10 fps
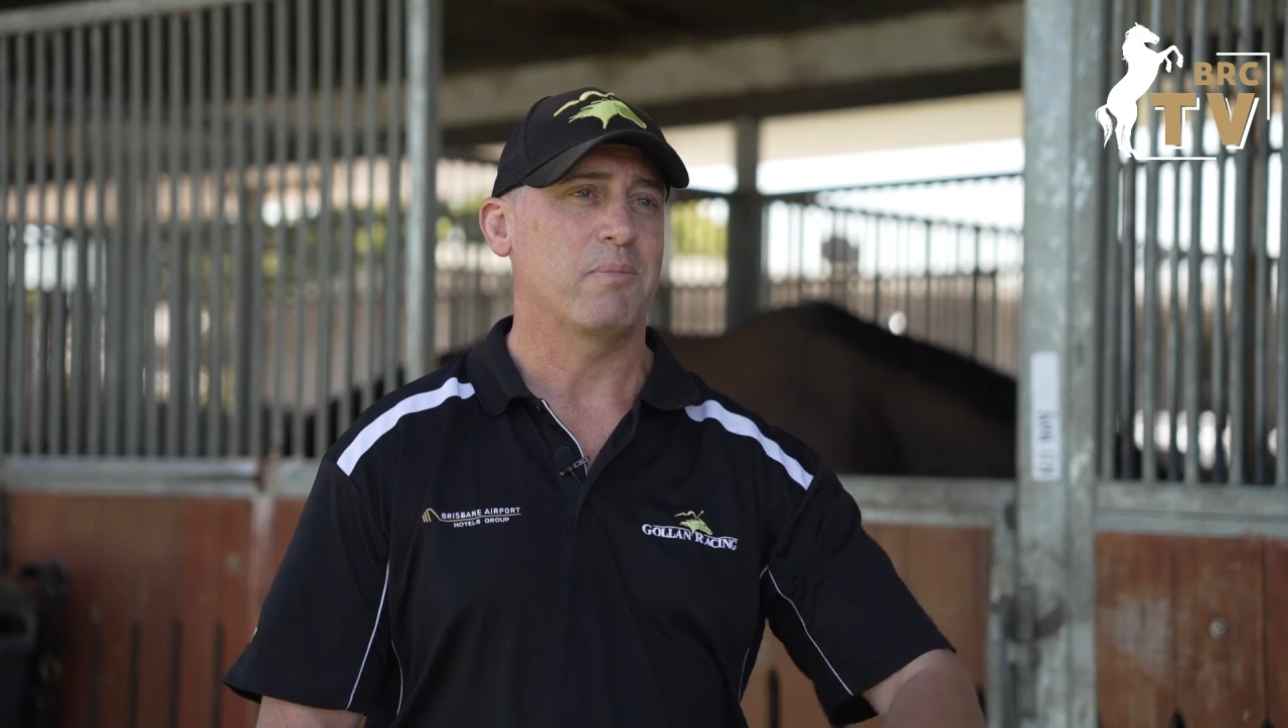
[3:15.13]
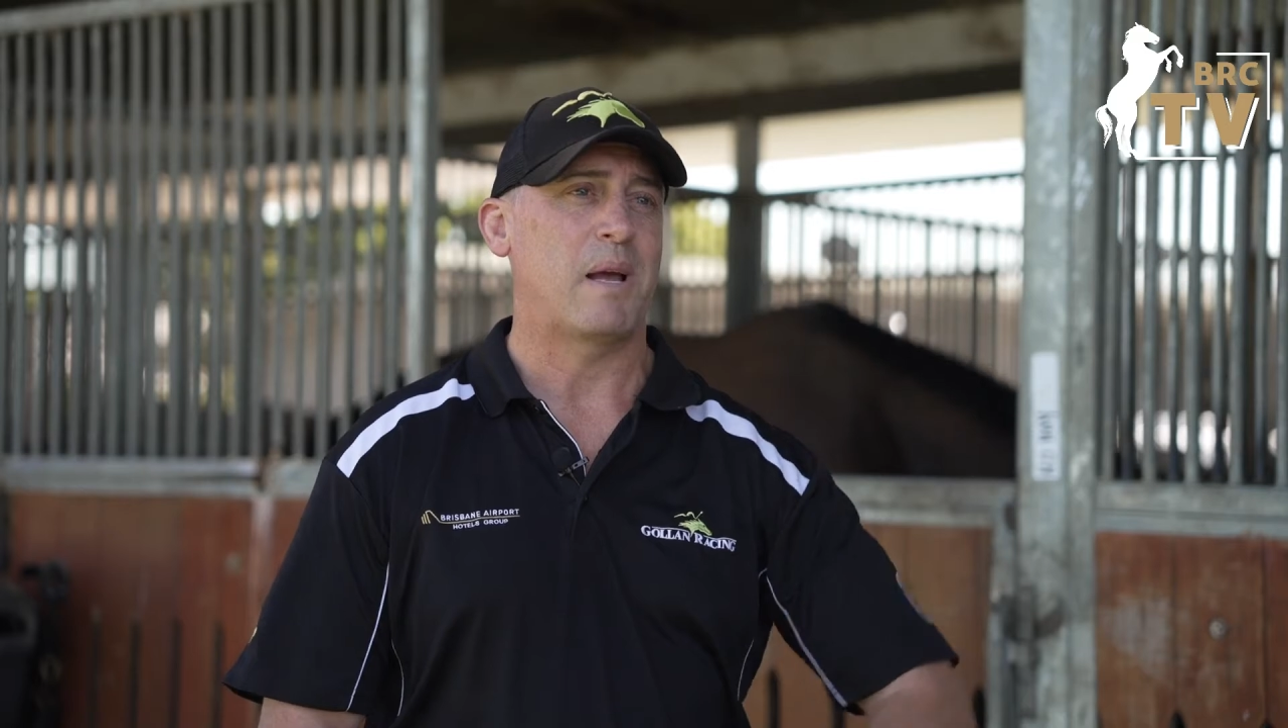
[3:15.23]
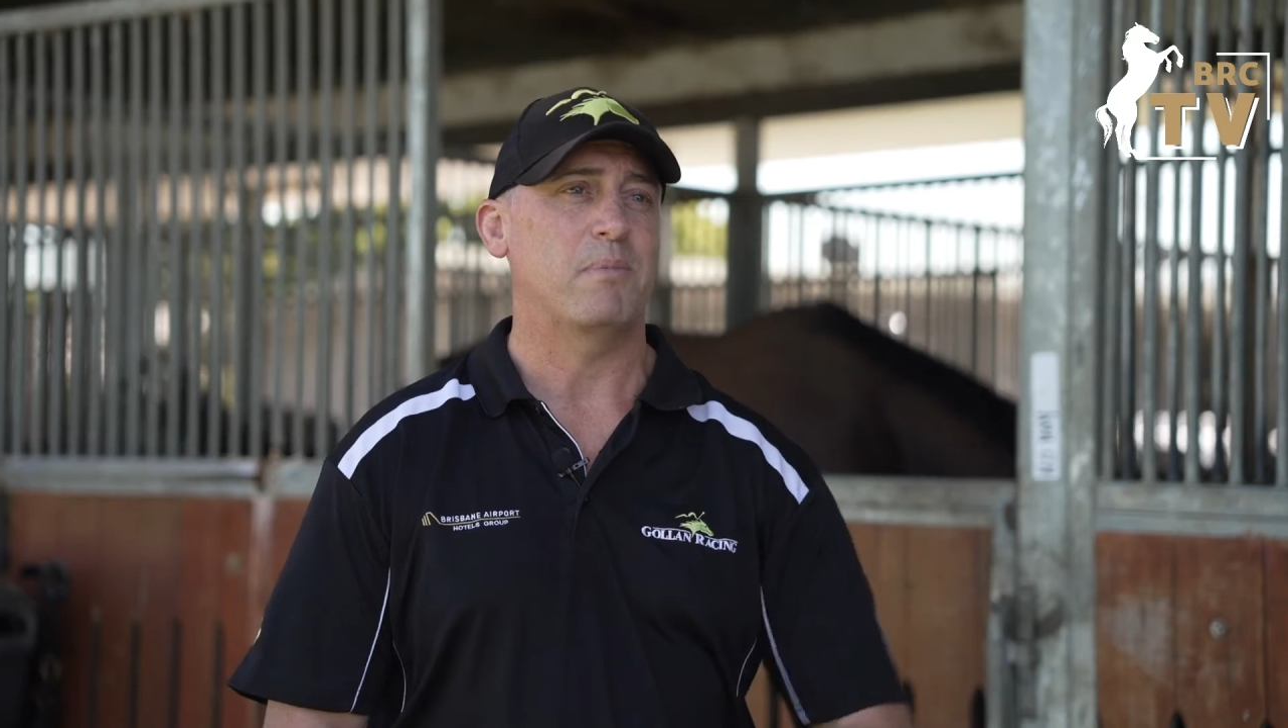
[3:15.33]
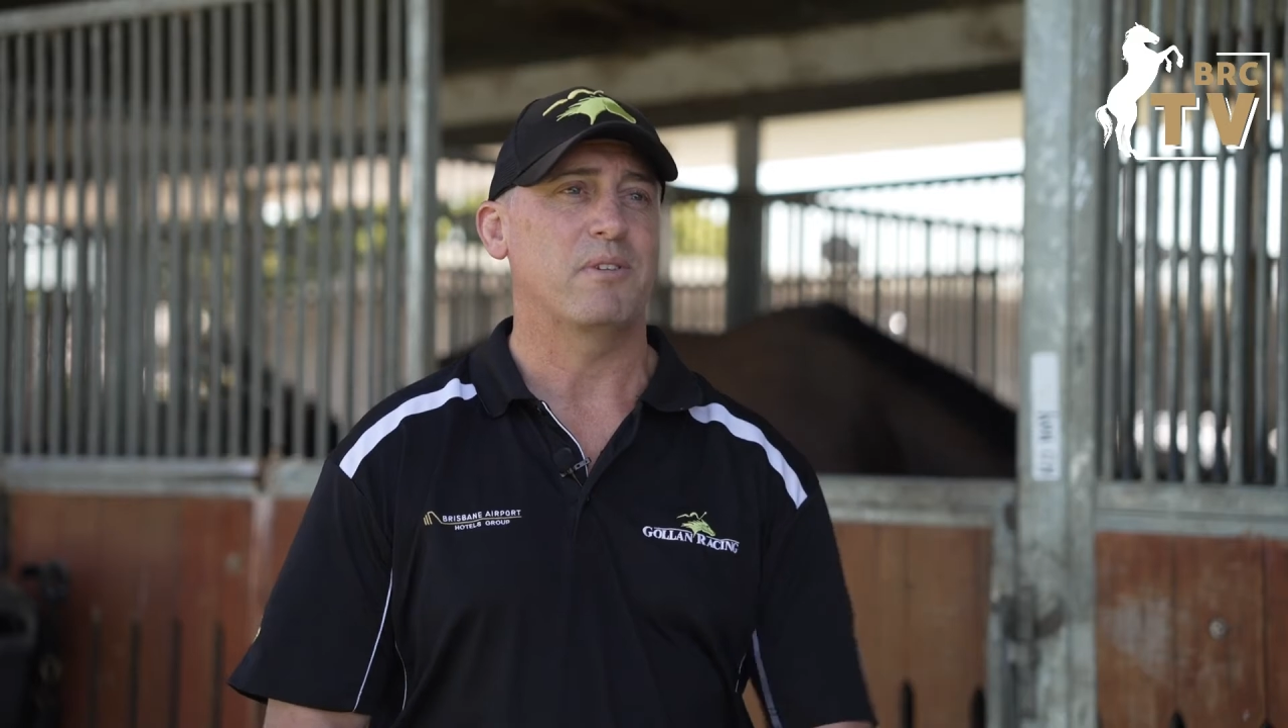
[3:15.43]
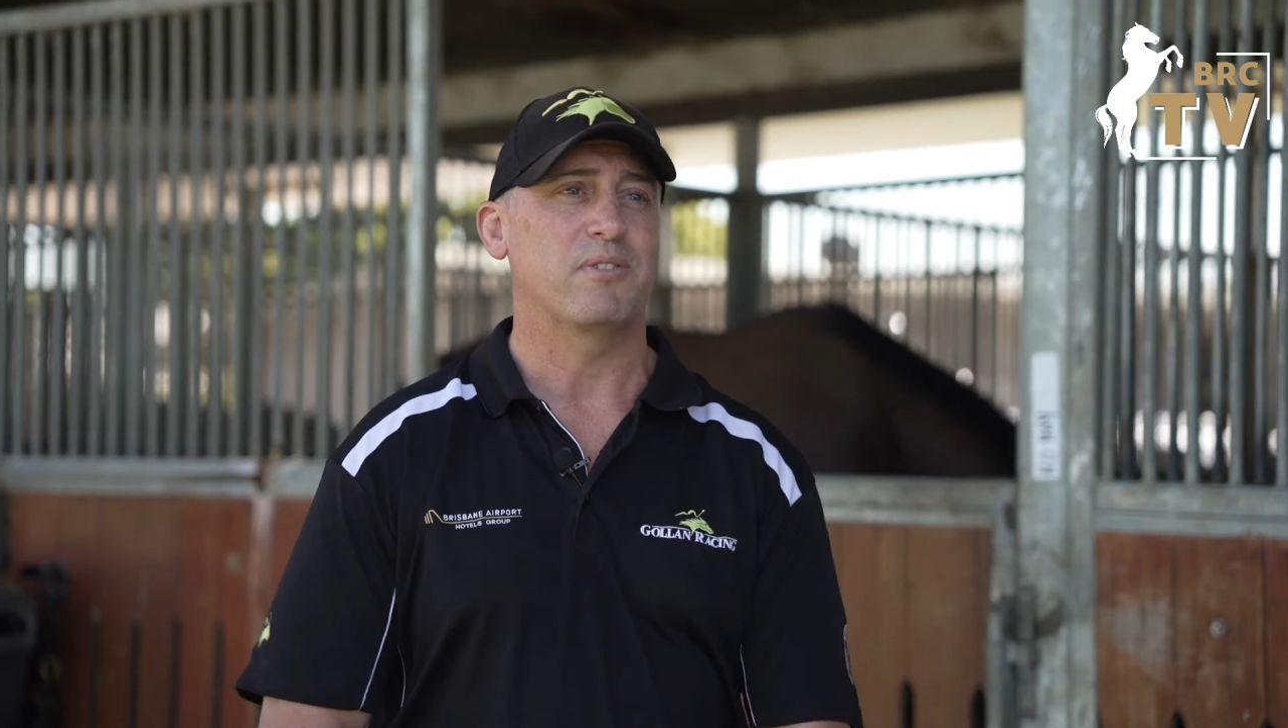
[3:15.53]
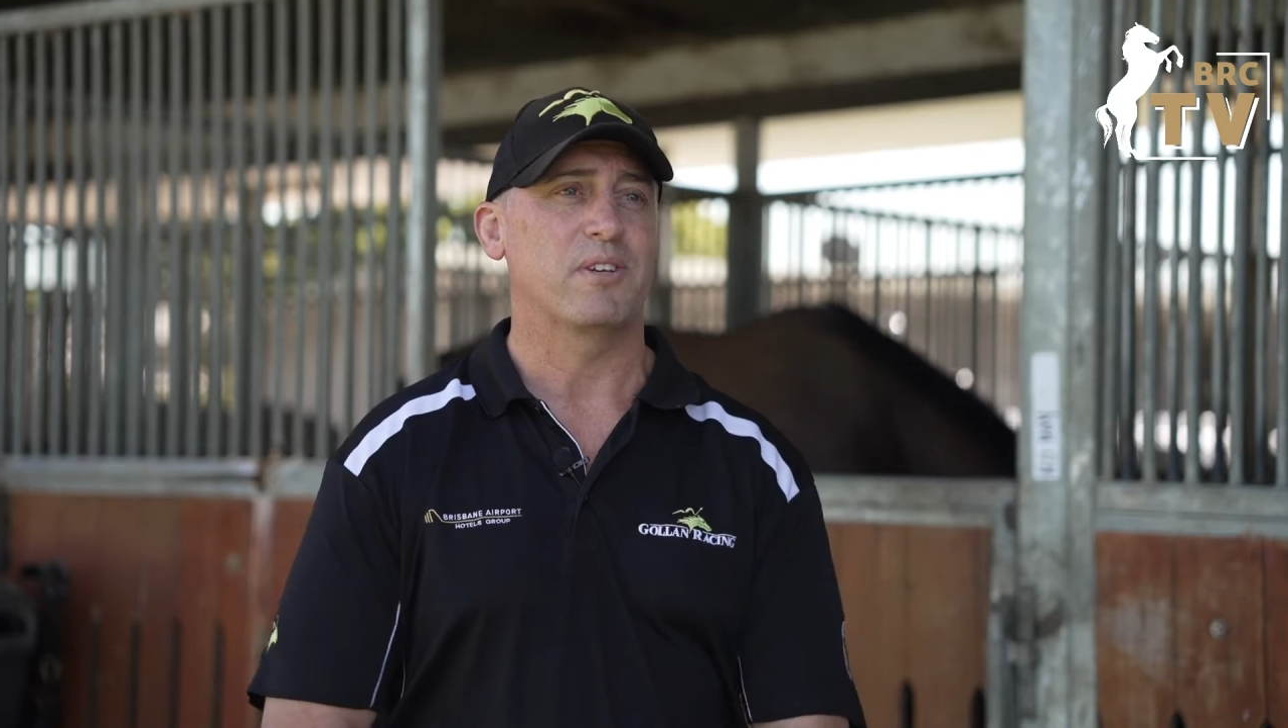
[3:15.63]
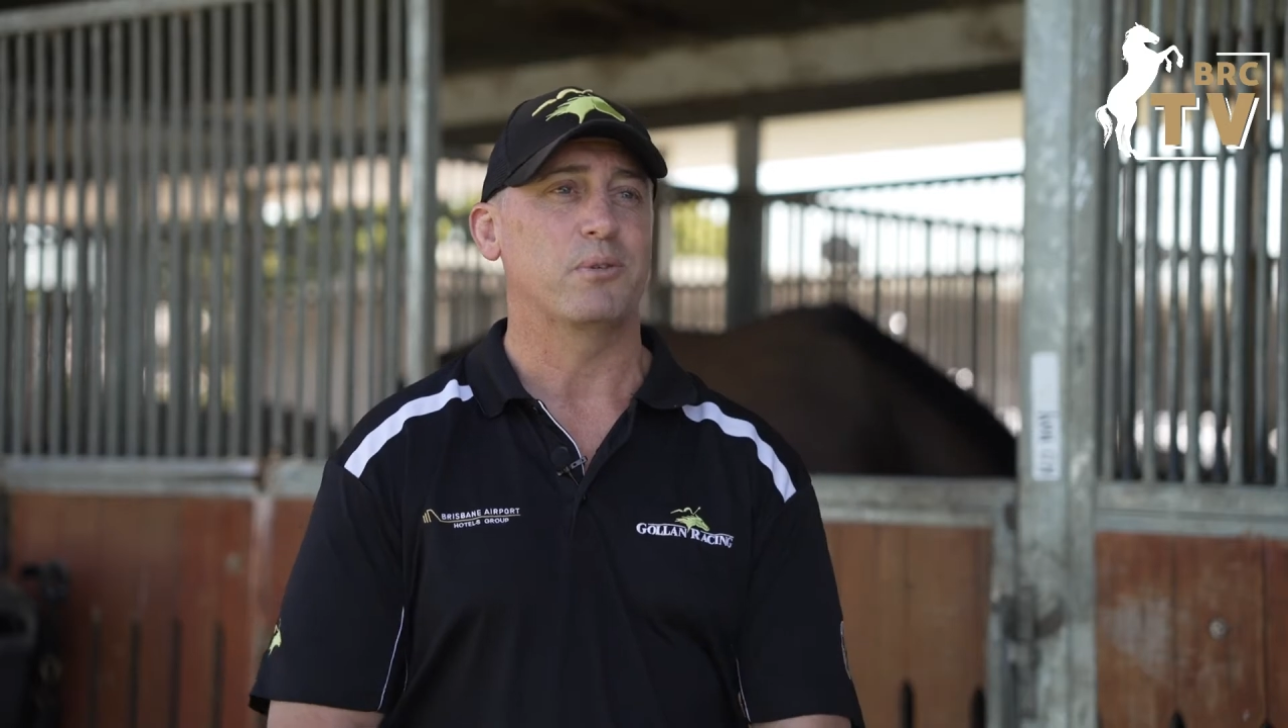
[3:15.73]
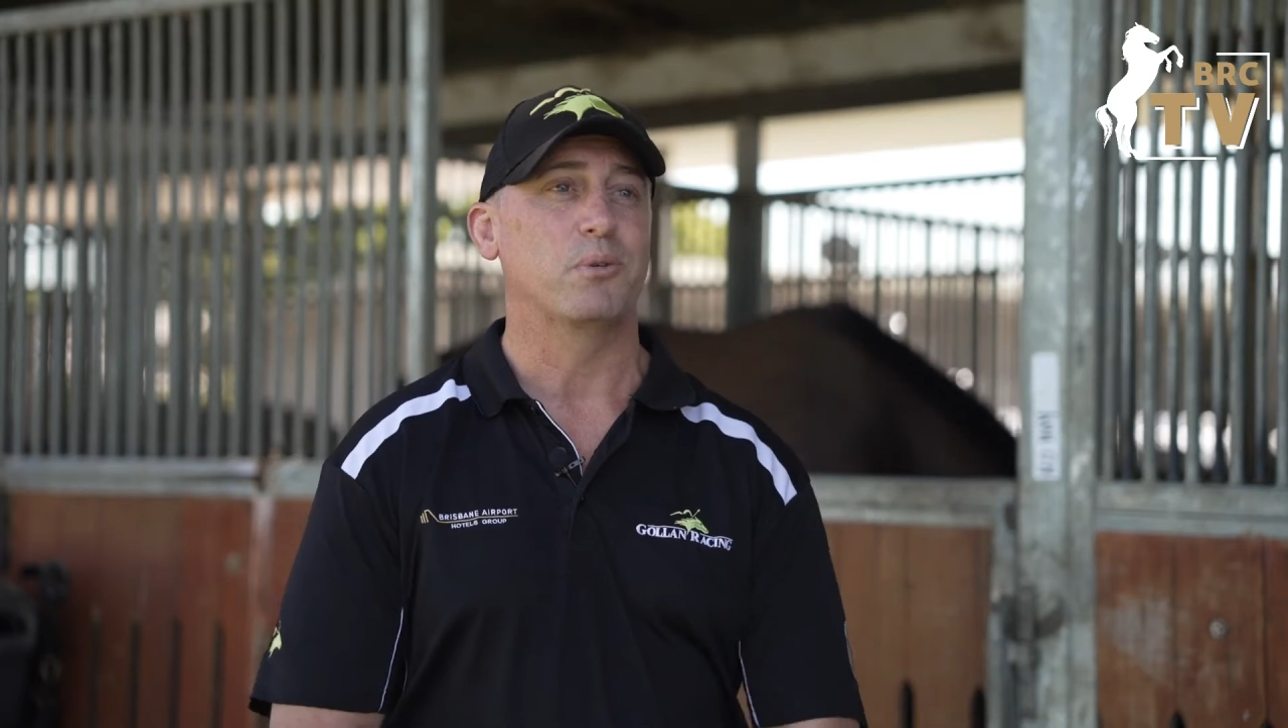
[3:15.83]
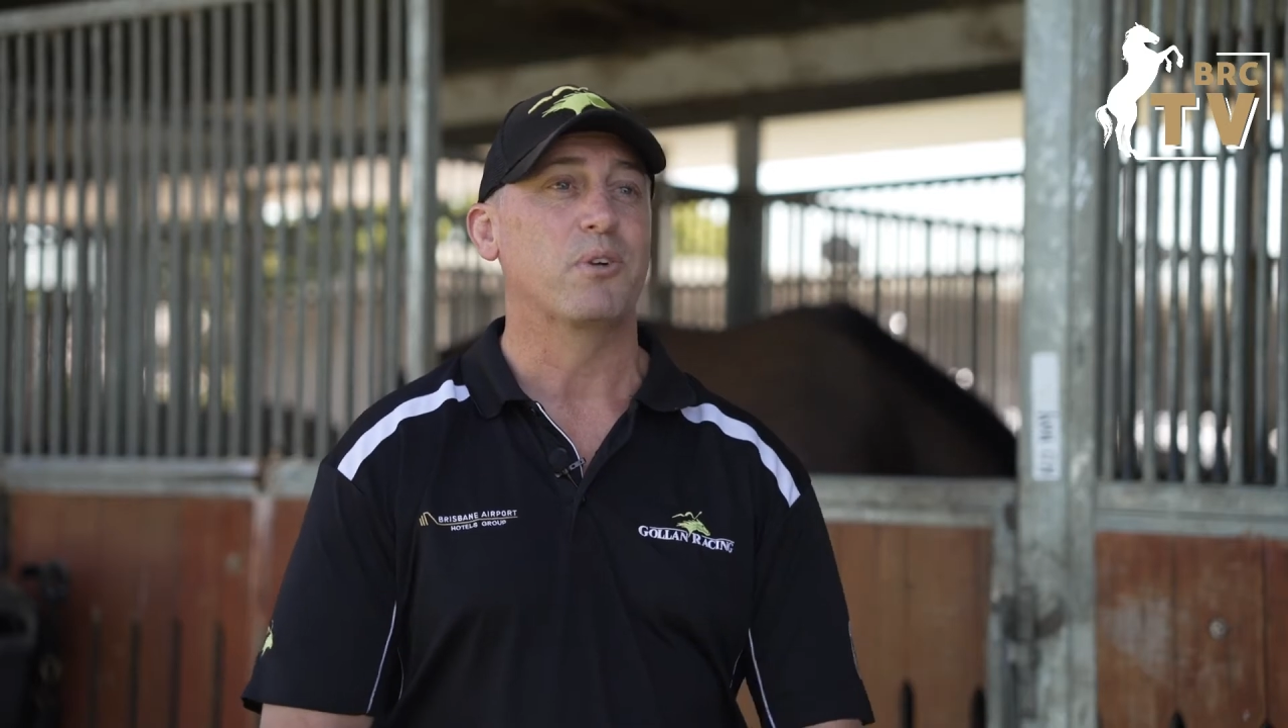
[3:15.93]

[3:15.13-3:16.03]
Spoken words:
I'm happy for good